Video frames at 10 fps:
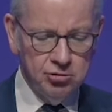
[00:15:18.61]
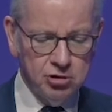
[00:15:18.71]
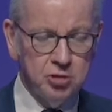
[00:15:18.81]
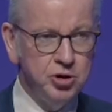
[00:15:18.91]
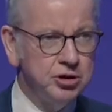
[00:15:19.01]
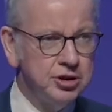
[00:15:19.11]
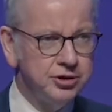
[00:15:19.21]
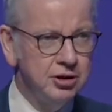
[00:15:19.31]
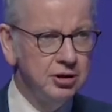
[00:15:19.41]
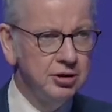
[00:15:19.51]
communities
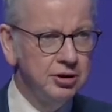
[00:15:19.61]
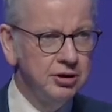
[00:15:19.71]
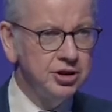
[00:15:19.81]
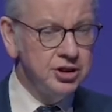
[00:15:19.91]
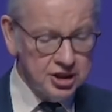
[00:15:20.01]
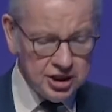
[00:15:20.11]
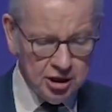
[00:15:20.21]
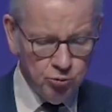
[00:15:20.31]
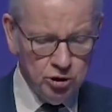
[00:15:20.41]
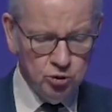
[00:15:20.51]
since the Second
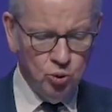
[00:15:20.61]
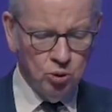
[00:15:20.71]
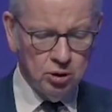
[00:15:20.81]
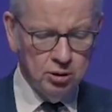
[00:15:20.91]
World War.